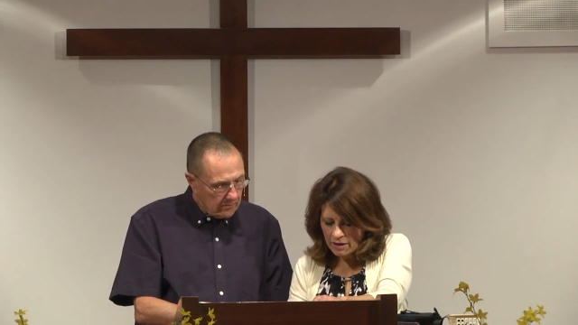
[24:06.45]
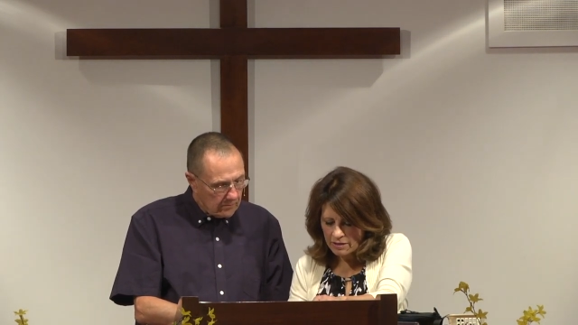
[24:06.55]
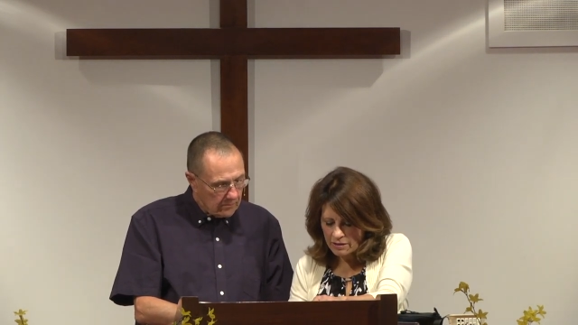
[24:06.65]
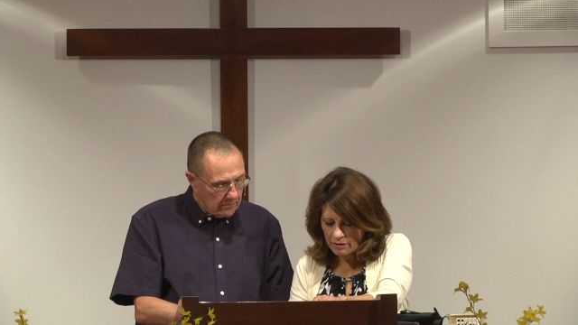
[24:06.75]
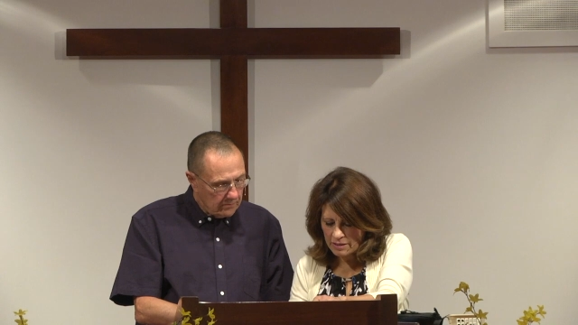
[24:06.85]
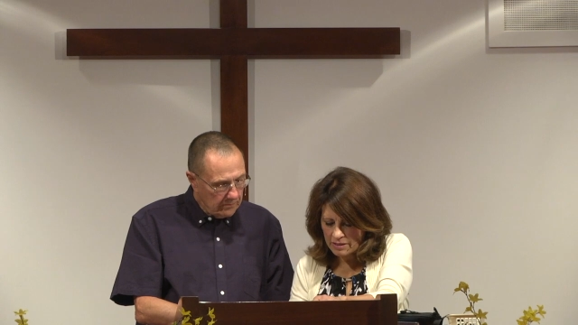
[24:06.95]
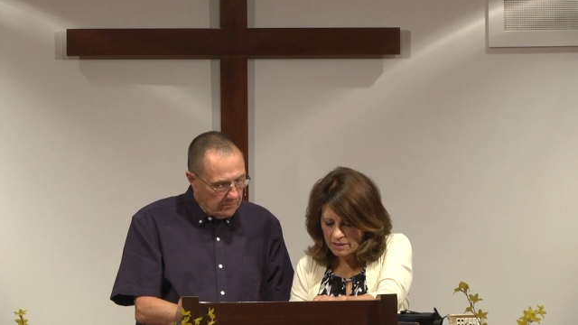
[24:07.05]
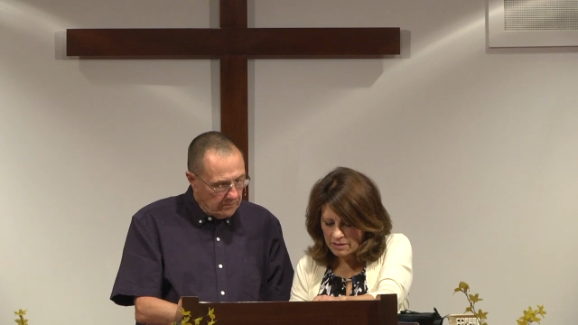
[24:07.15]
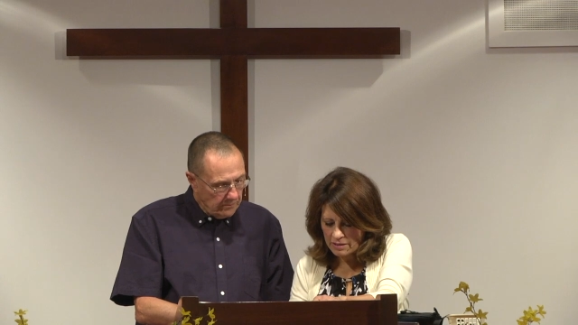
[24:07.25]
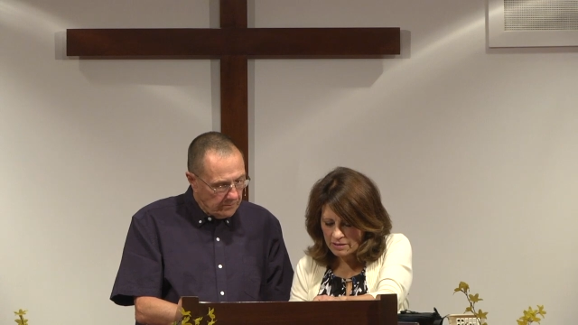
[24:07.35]
Speaker 1: until he
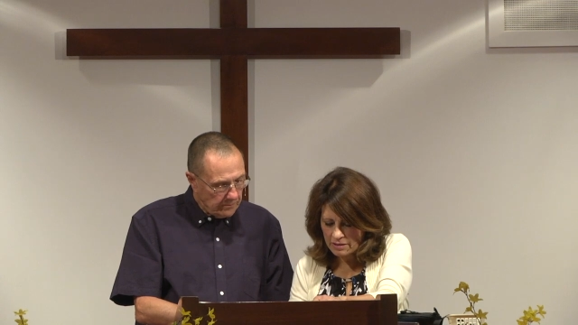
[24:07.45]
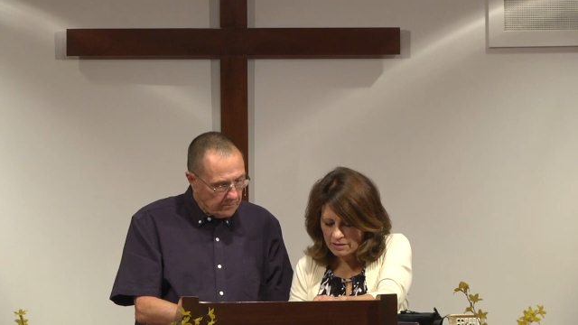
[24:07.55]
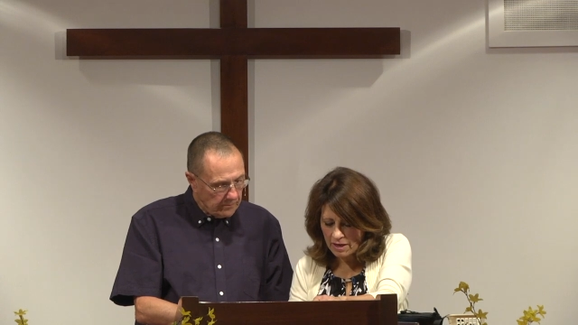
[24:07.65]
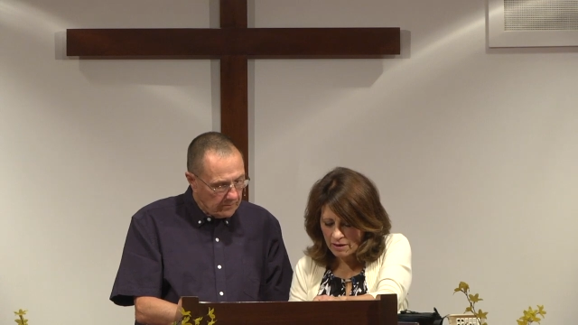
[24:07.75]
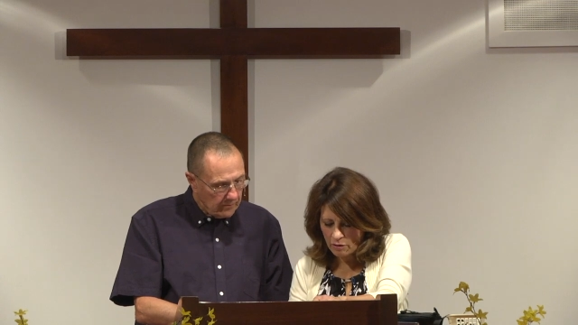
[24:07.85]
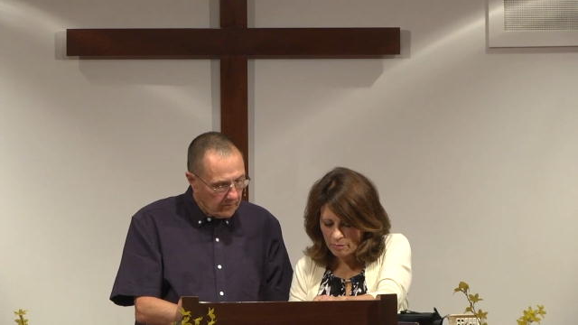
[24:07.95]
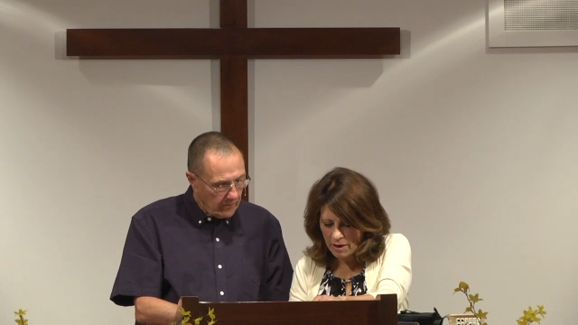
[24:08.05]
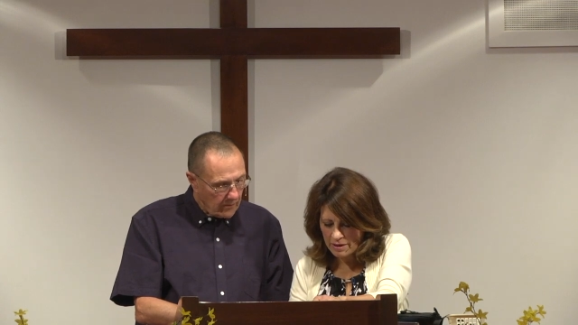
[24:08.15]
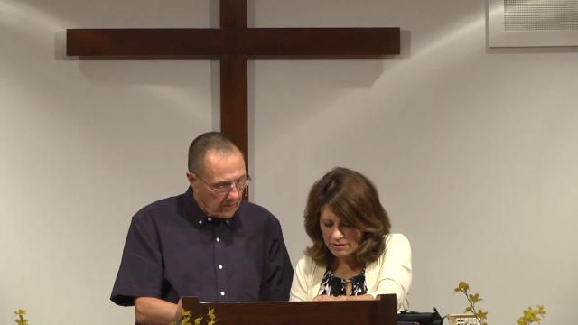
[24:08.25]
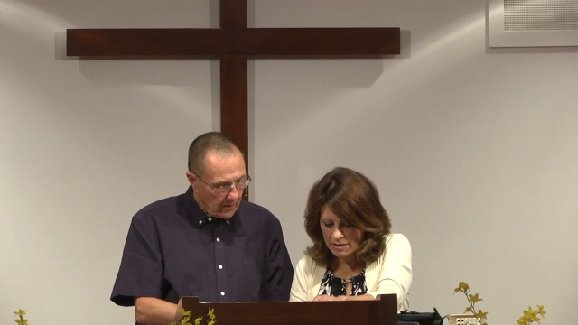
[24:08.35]
sees his desire
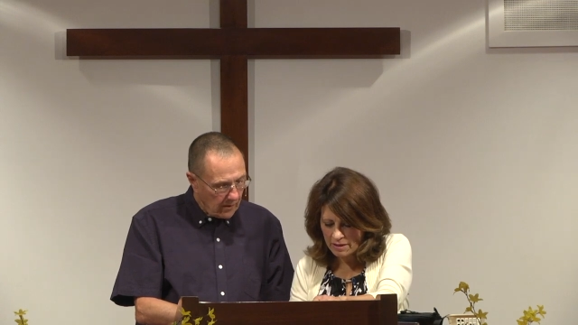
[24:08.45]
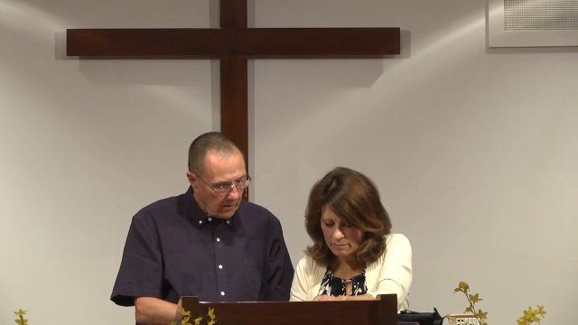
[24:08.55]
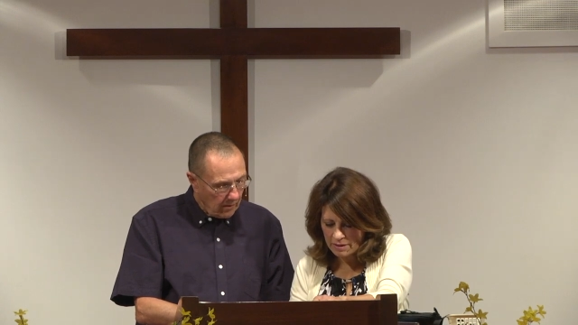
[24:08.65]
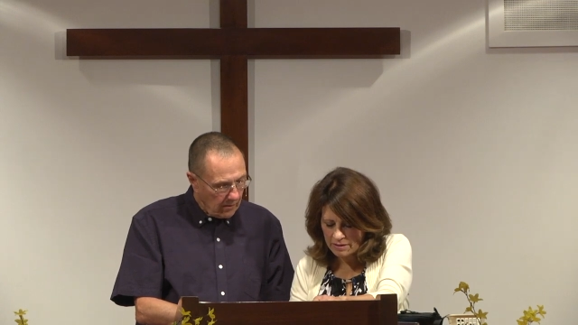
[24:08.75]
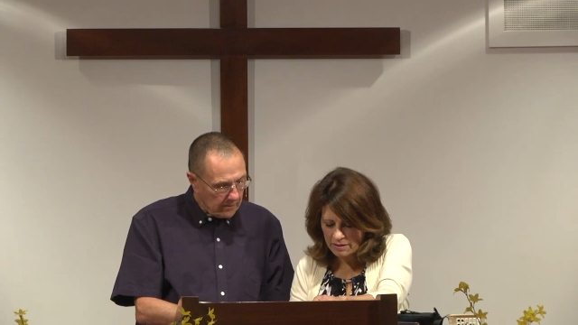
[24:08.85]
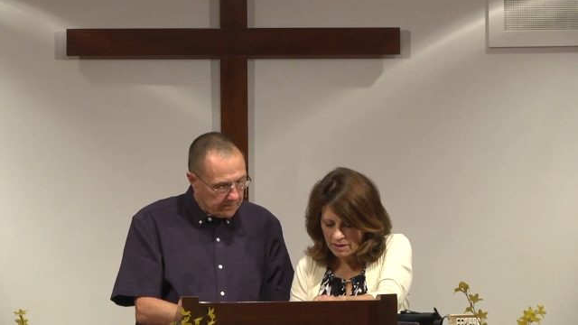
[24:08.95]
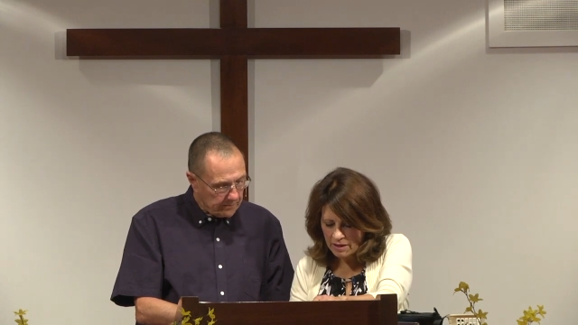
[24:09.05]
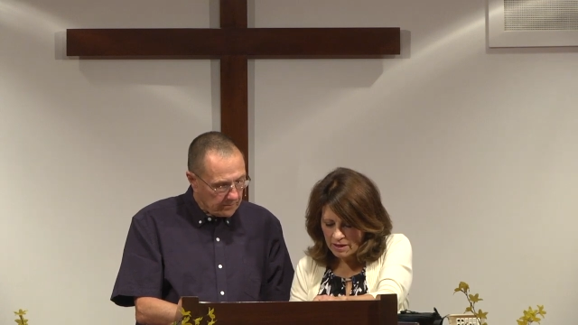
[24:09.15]
upon his enemies.